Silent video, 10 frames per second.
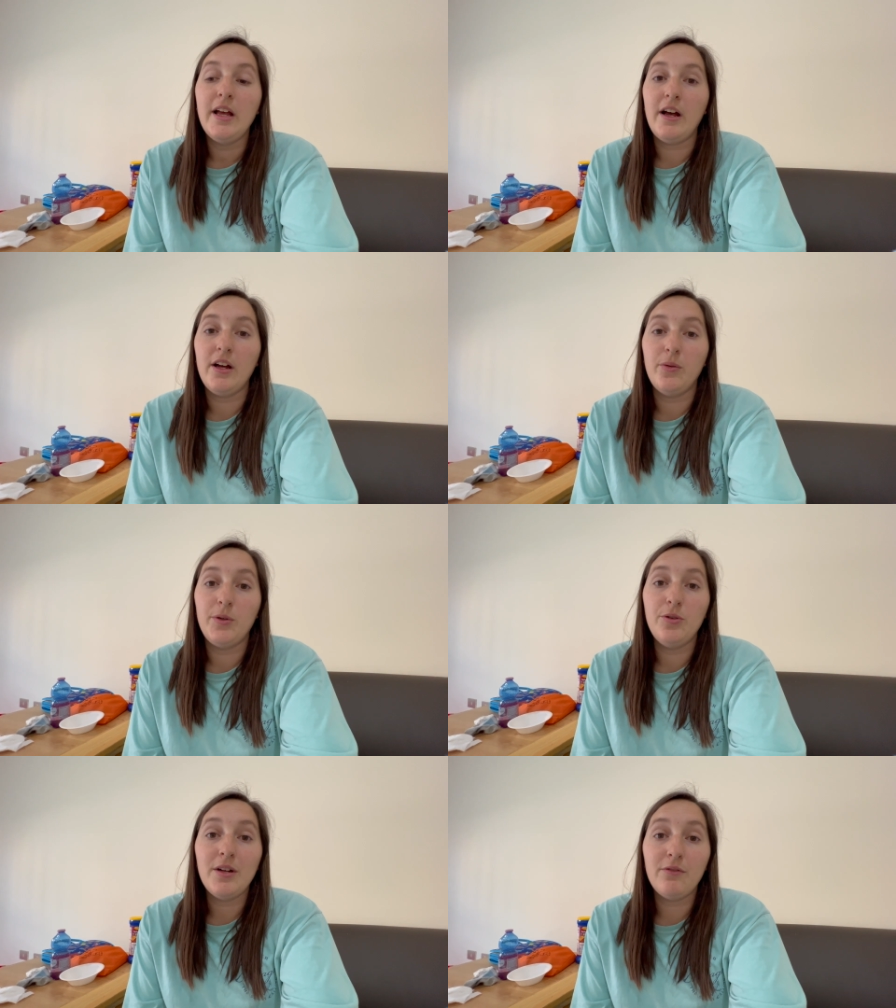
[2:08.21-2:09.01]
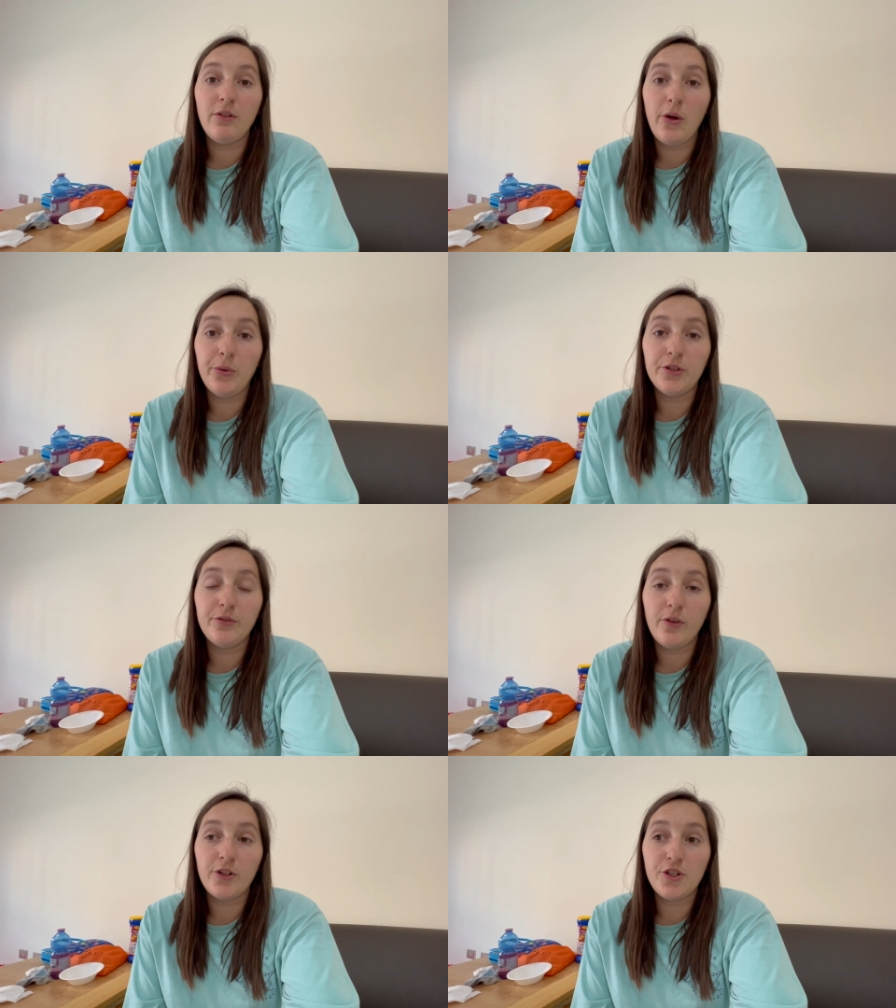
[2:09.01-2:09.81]
Uh, we do have
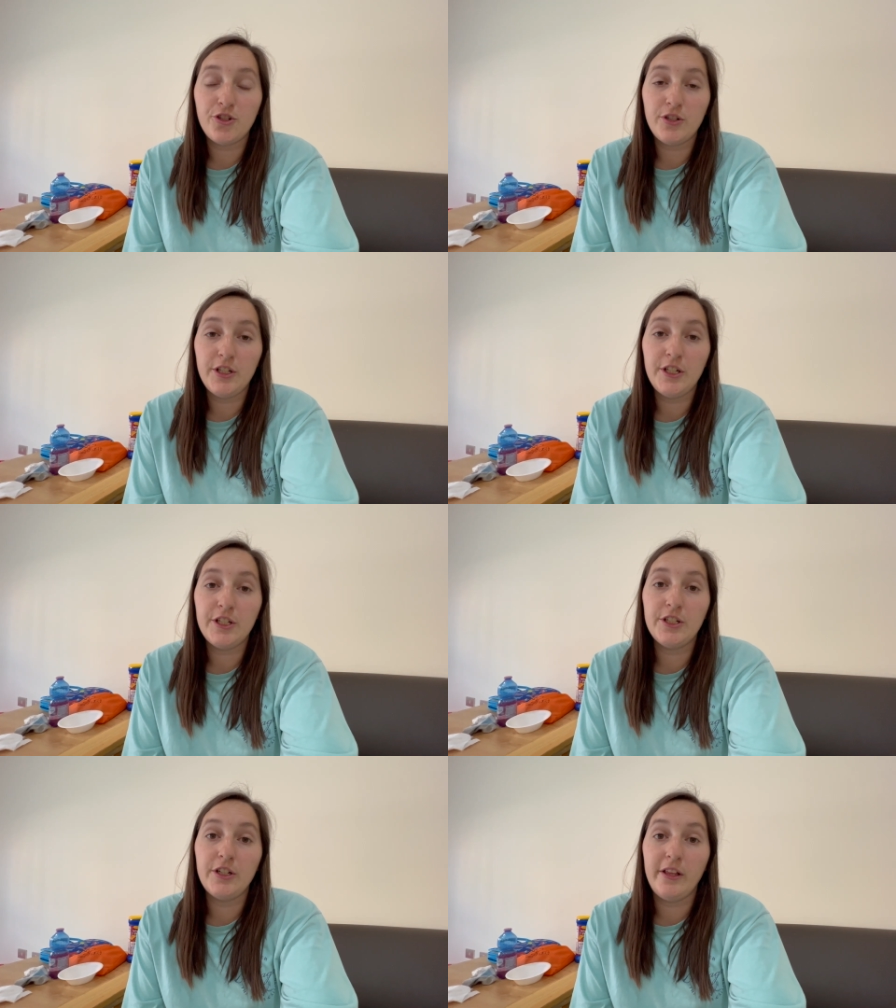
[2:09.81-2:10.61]
loaner furniture in here